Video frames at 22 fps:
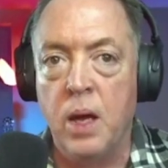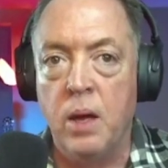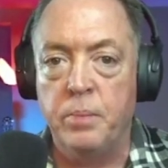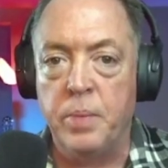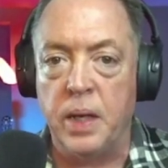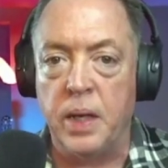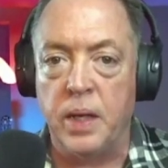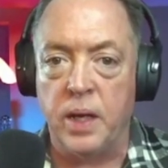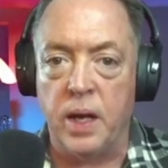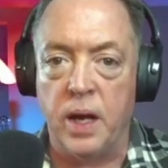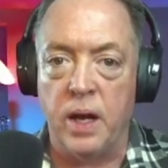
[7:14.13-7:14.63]

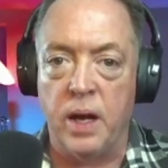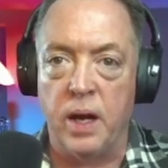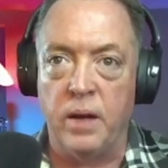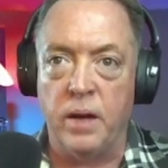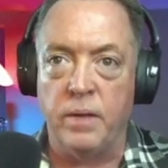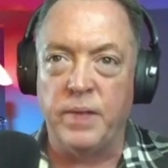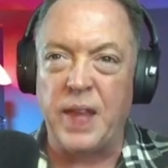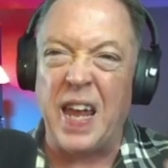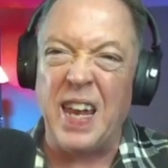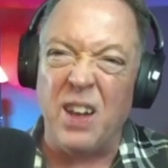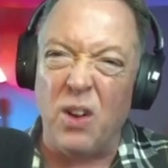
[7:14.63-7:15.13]
But
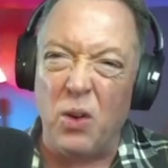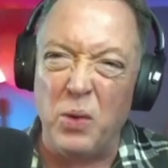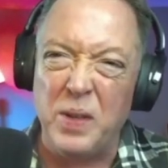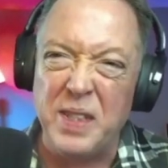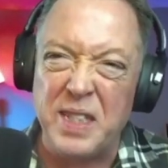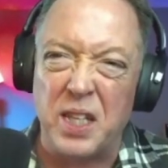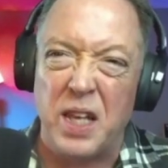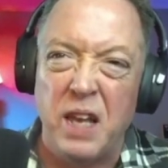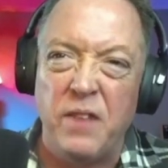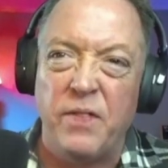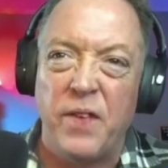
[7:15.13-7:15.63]
they
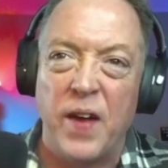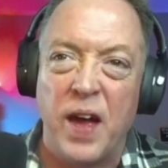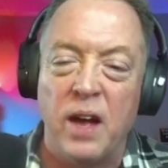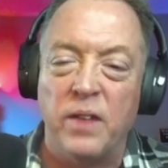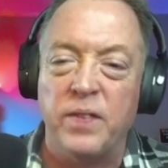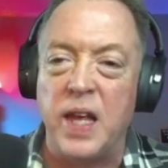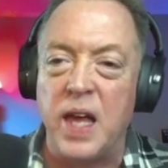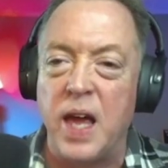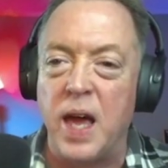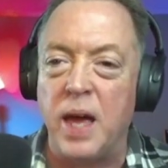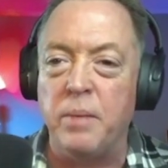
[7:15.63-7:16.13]
always leave out
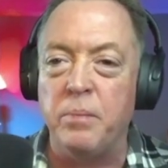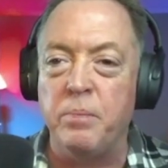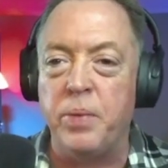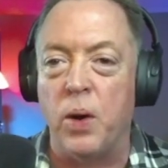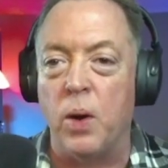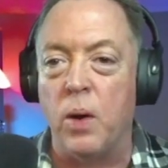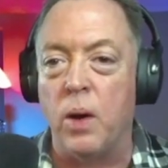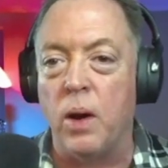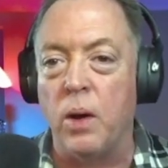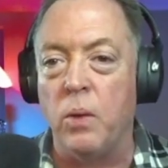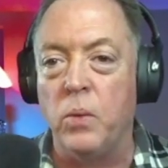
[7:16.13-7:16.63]
the end
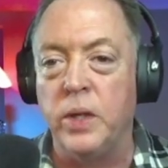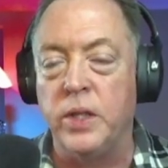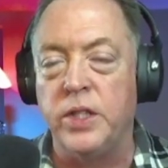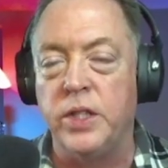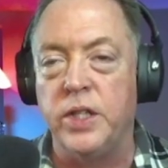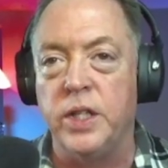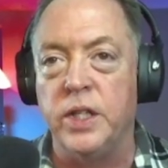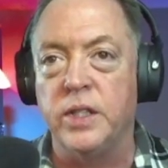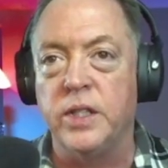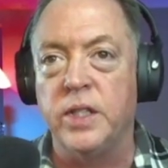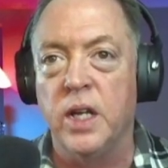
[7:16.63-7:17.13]
part, which
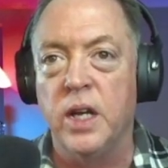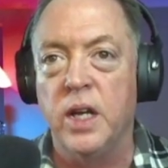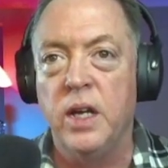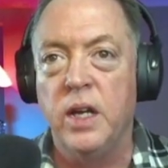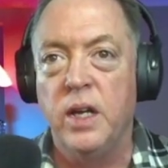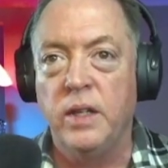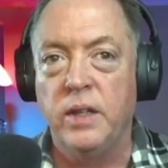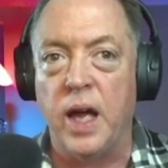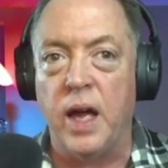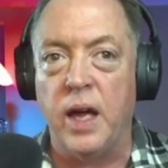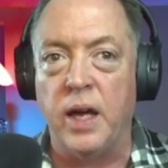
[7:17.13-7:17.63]
is
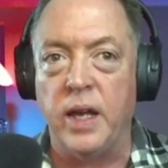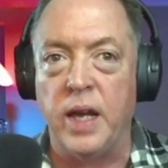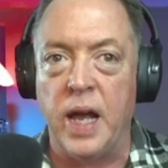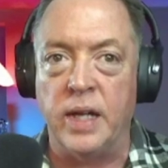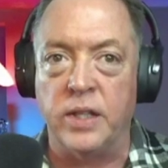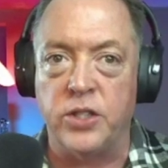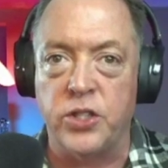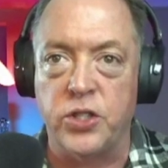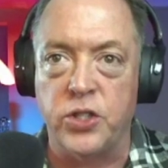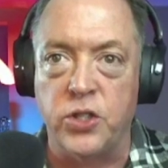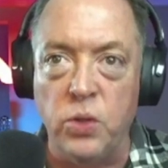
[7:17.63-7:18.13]
that
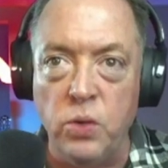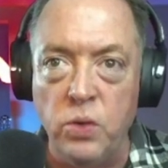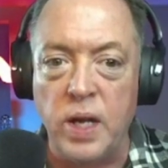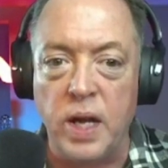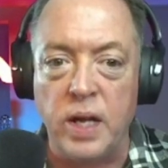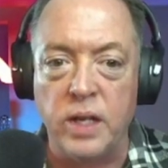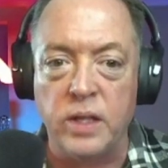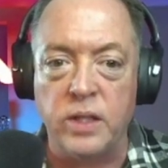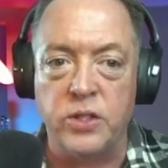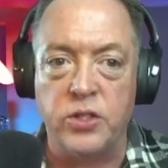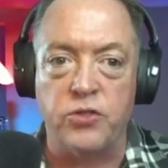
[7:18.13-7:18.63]
as soon
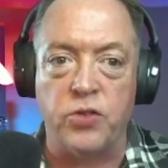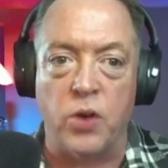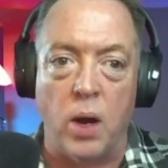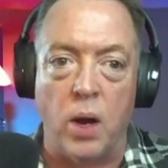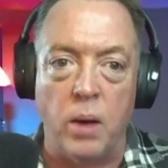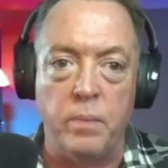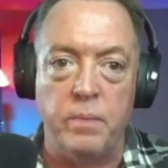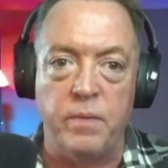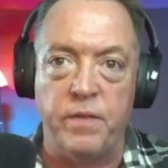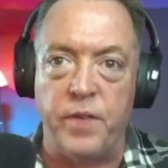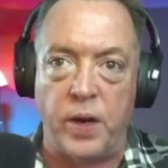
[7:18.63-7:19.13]
as
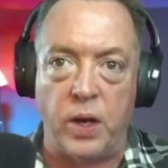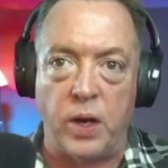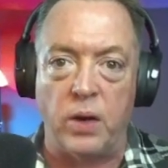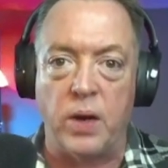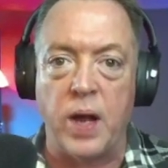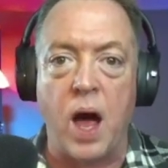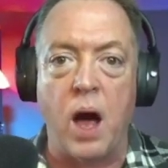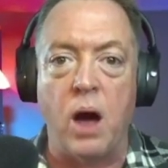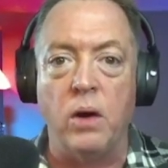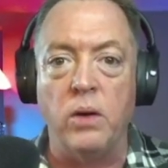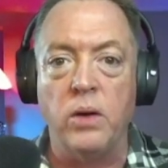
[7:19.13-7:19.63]
Trump figured
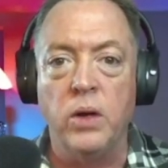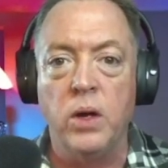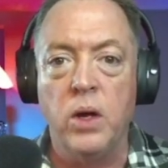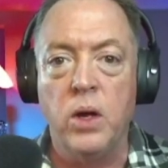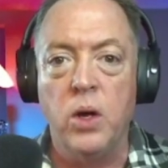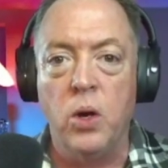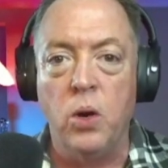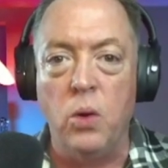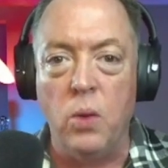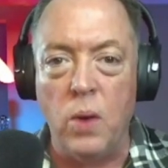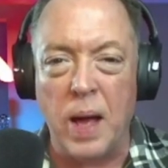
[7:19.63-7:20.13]
out
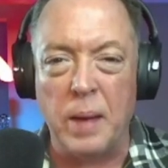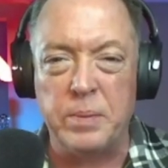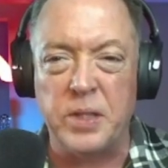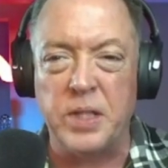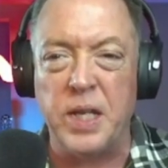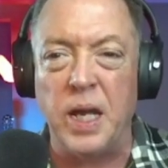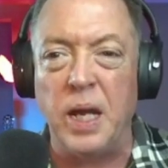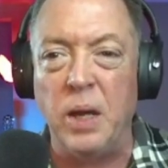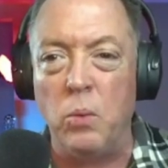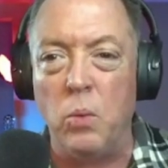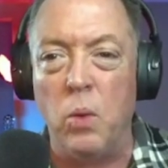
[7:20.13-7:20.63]
who
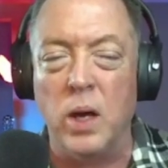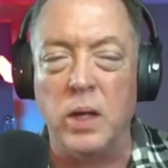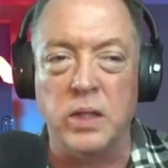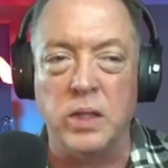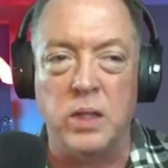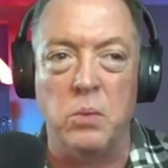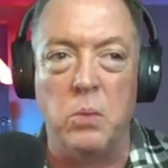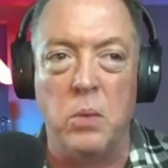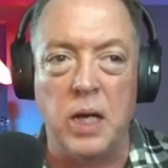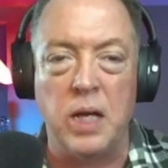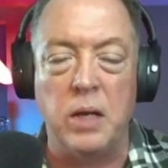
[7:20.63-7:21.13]
Epstein was
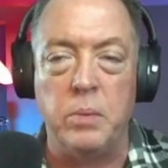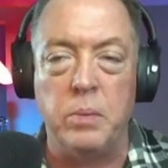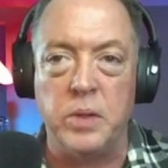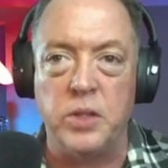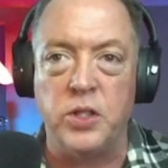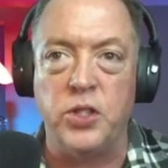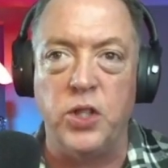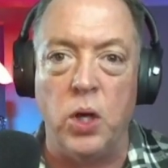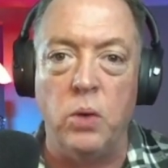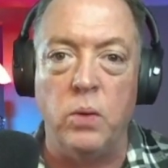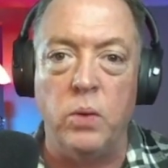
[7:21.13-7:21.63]
and what he was
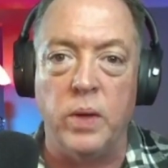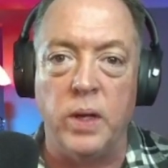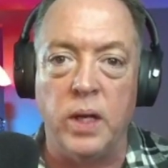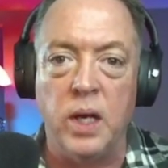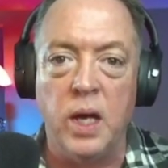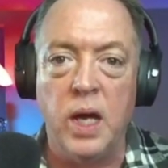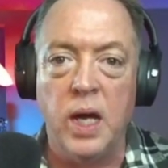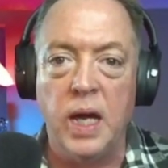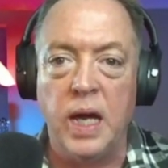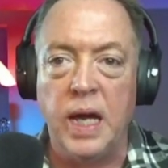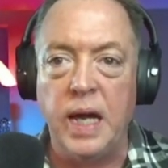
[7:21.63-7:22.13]
doing,
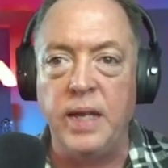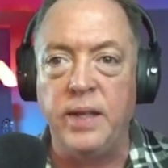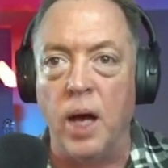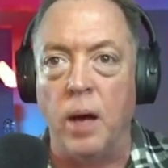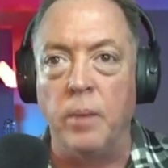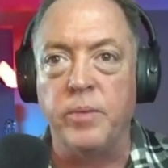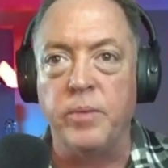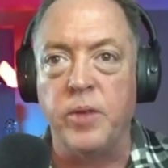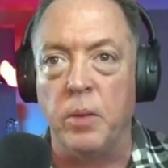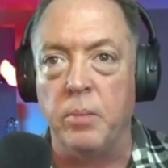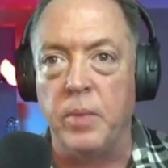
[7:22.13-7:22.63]
he
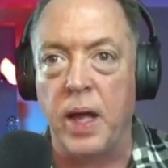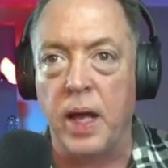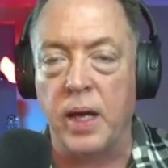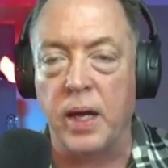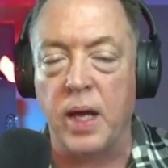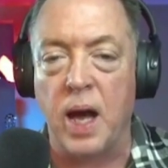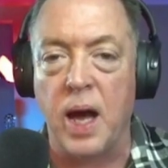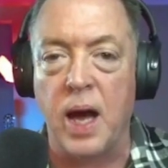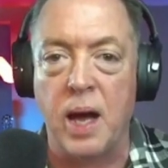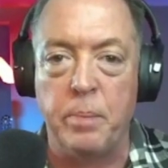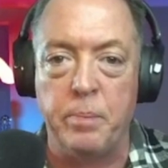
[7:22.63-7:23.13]
dumped him like
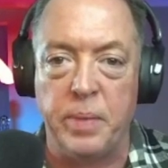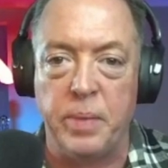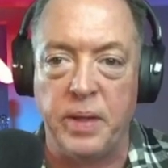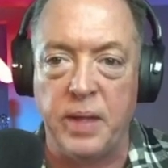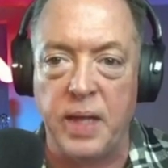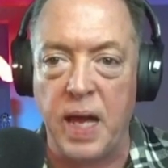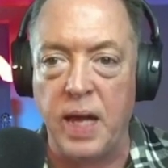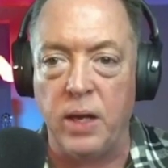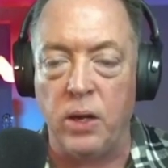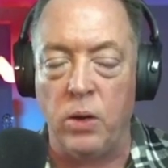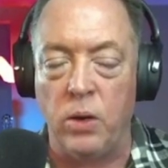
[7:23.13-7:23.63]
a hot
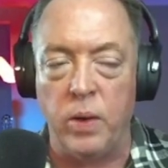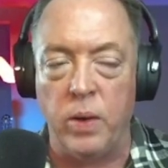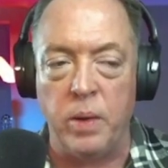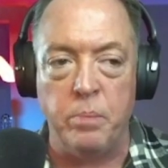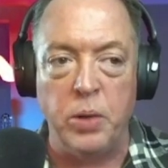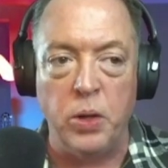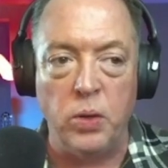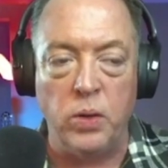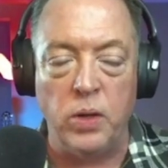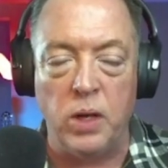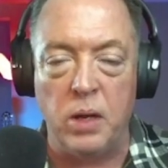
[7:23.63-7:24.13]
potato. He
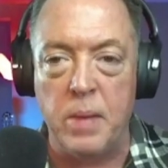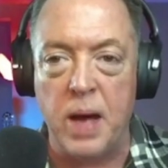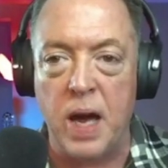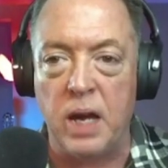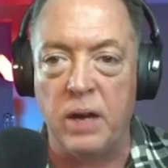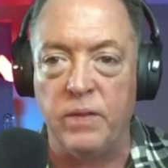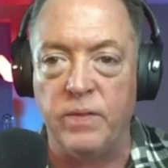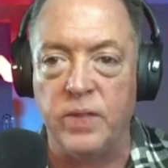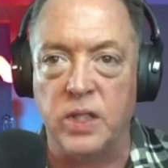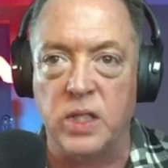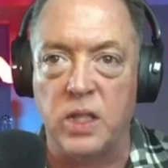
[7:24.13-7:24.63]
booted him out
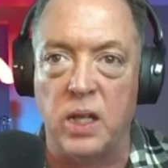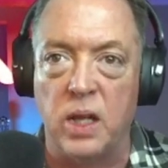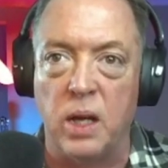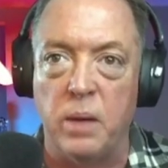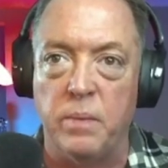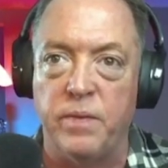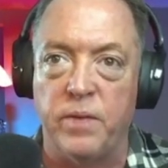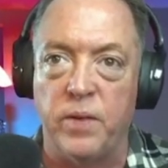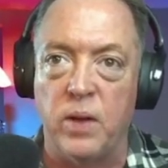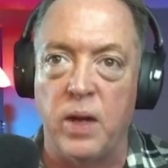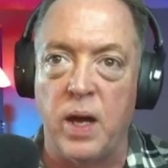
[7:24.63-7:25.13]
of his
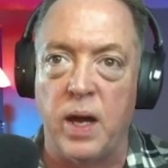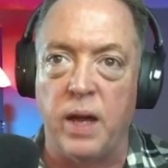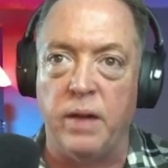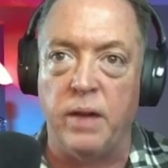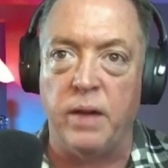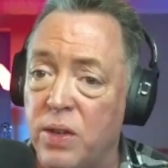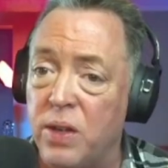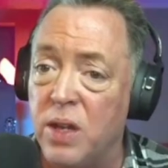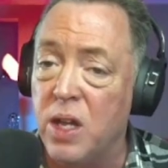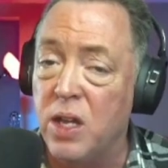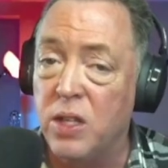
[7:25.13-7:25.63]
club for life.
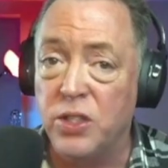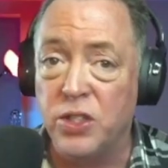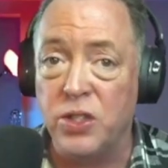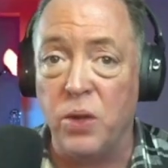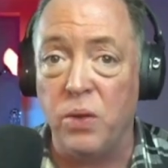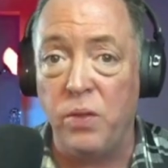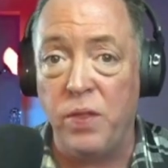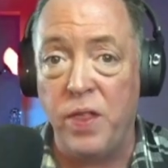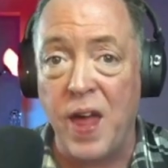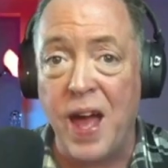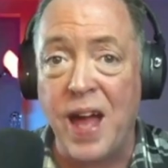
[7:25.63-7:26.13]

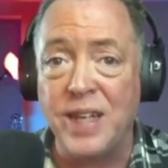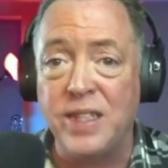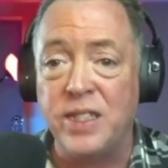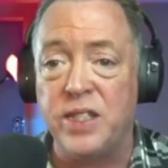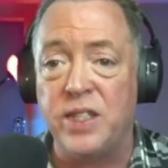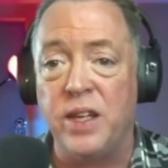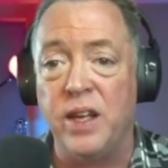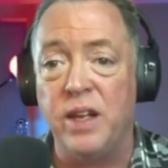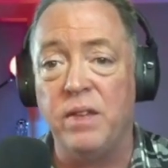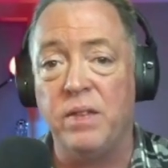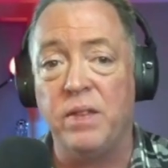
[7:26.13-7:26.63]
So that's
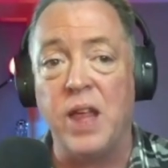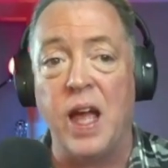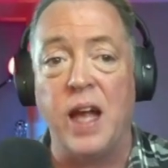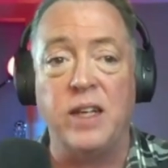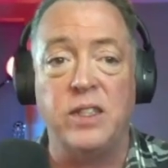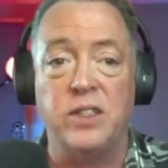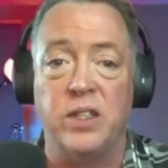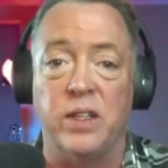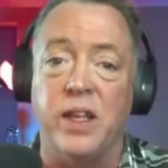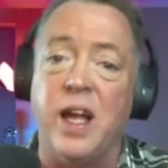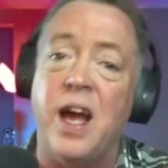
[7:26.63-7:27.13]
it.
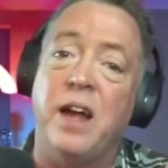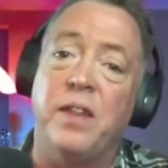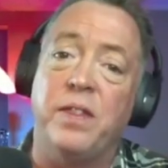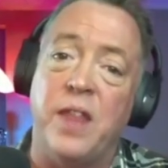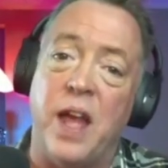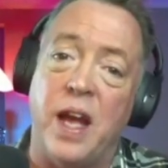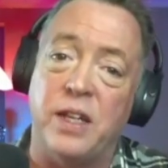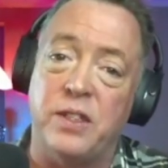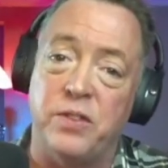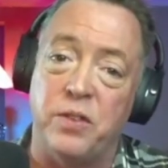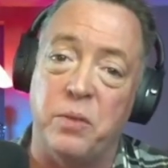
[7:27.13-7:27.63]
Thanks a lot.
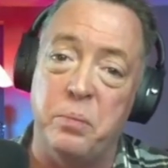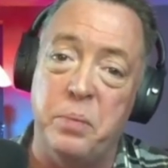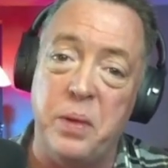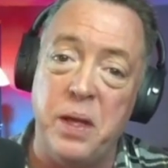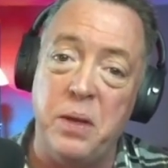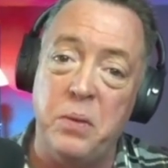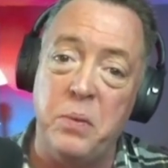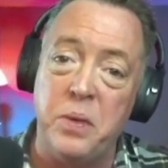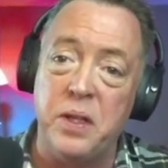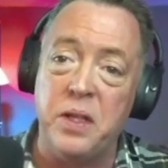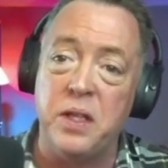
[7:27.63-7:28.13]
Thanks for
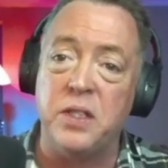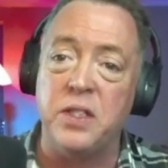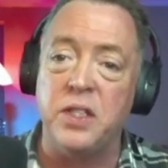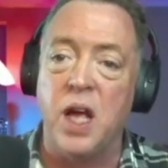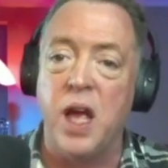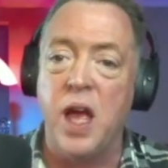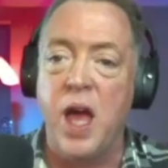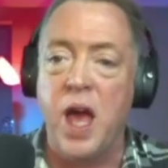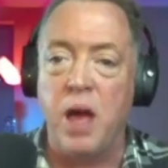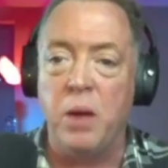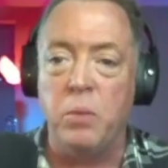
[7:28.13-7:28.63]
being with us.
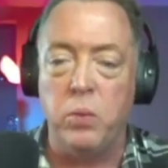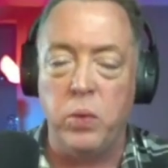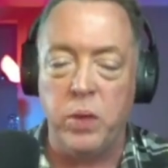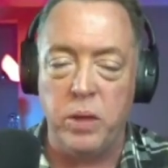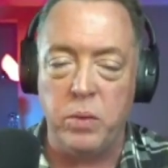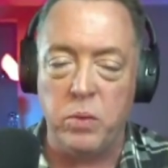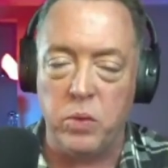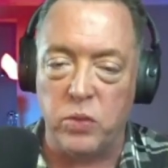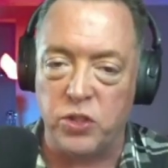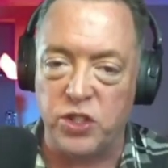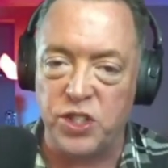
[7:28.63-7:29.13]
And we
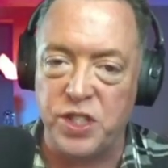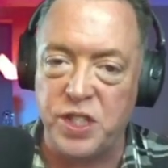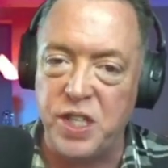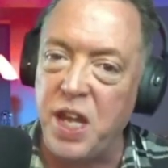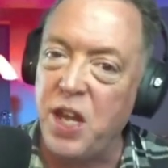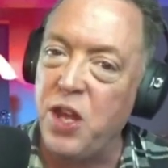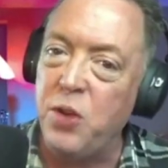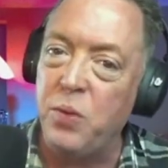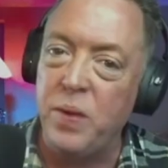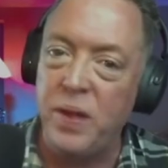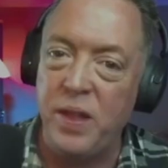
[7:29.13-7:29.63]
will see
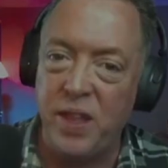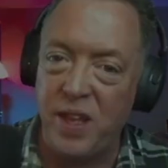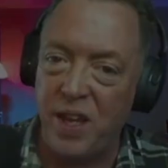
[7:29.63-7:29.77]
you in the